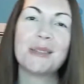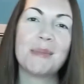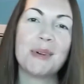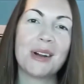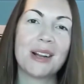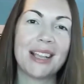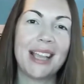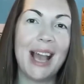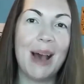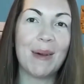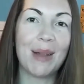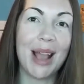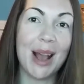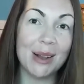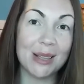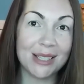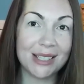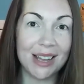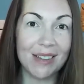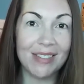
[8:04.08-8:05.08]
some more
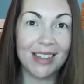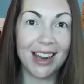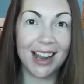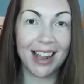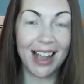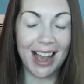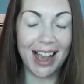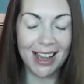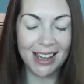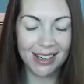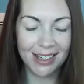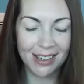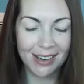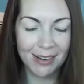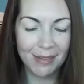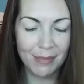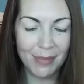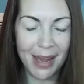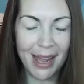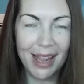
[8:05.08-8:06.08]
CowCow stuff that I got
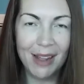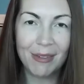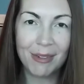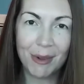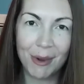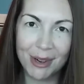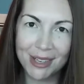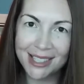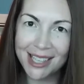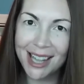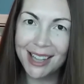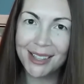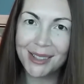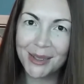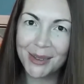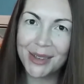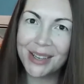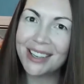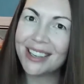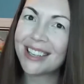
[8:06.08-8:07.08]
by, of course,
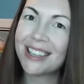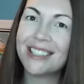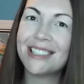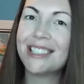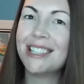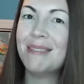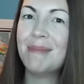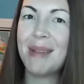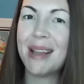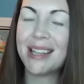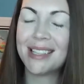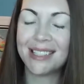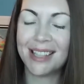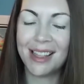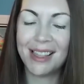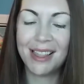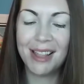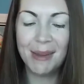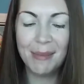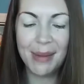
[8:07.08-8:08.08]
Ellador, because she makes
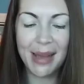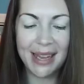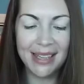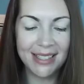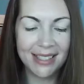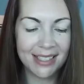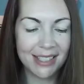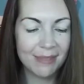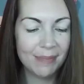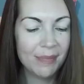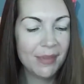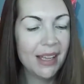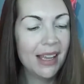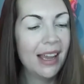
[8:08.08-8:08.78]
the best.